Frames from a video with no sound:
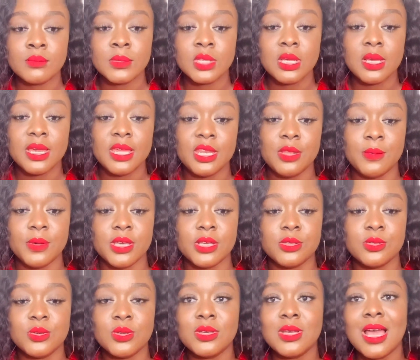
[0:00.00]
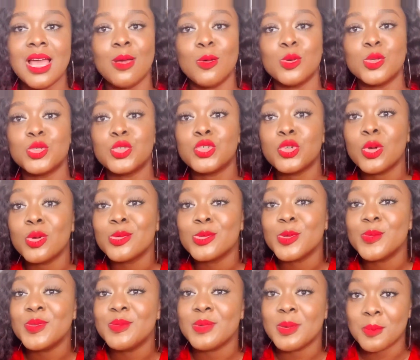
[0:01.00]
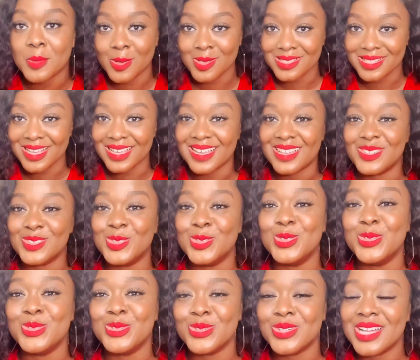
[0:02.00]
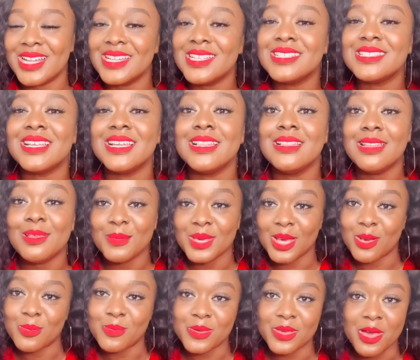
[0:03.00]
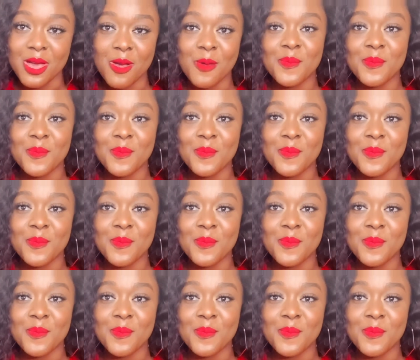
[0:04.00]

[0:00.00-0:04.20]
Anyway, so I was shocked, opening my mouth like Ludo, and he's like, let me help you out.